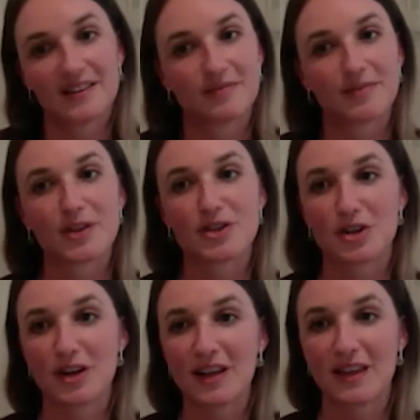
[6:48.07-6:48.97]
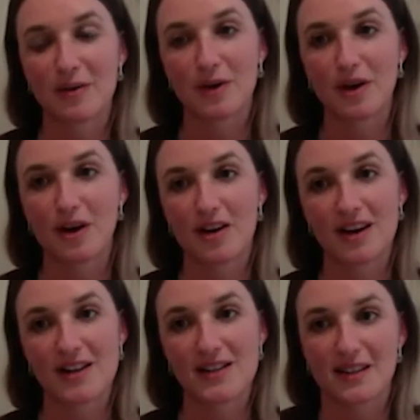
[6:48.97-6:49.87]
the journey that we're on
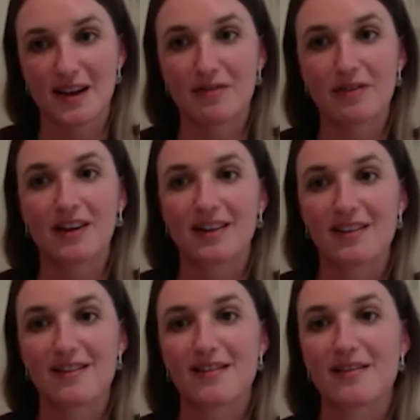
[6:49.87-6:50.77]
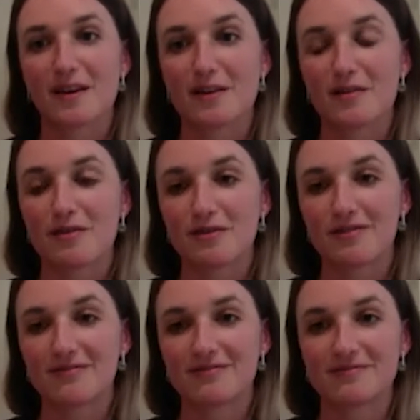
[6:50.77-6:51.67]
as South Africans, is of
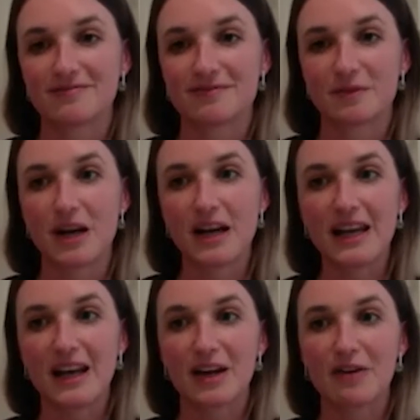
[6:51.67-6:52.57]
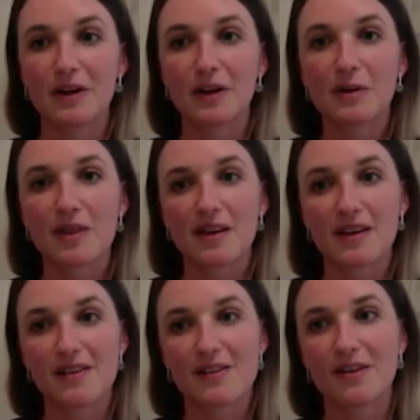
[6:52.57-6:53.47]
really getting real with our
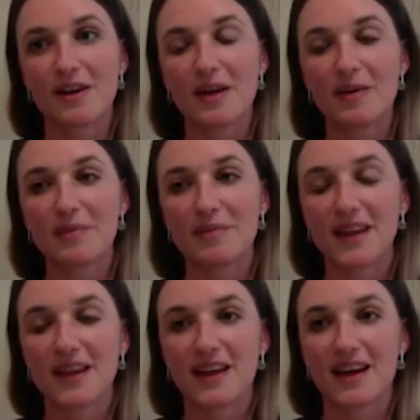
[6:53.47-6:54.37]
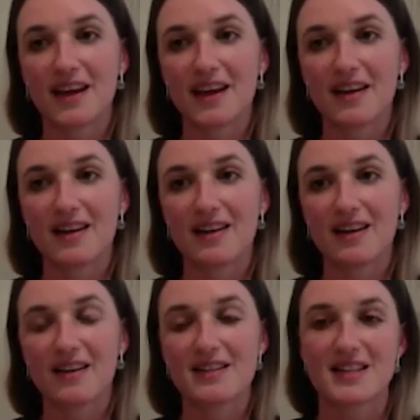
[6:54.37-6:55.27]
history and
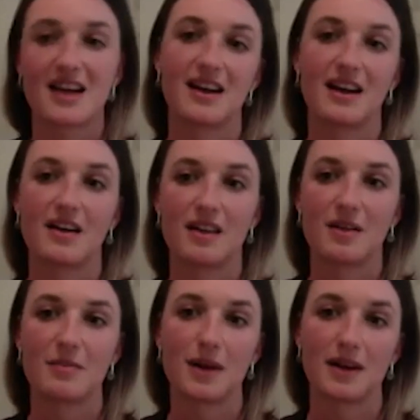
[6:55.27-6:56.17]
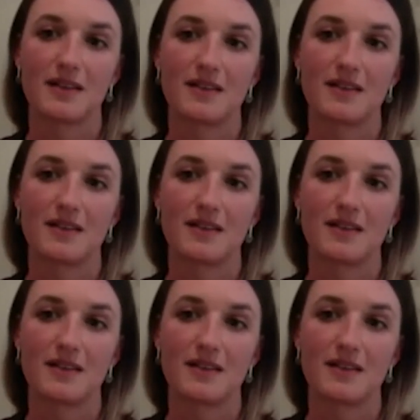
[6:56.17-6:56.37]
understanding how that impacts us